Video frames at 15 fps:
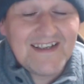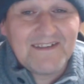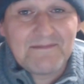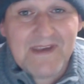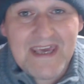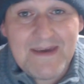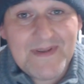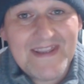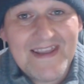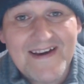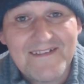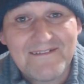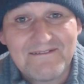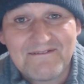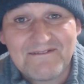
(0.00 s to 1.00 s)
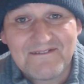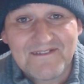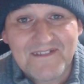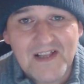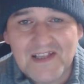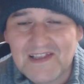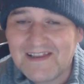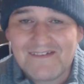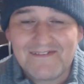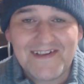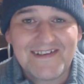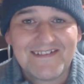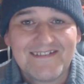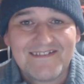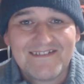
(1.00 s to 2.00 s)
Keeping that. Love
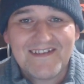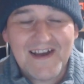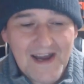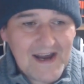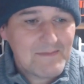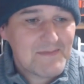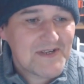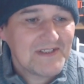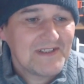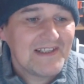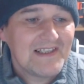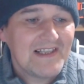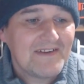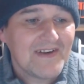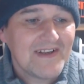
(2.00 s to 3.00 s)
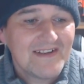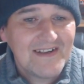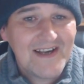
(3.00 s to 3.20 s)
it. Absolutely love it.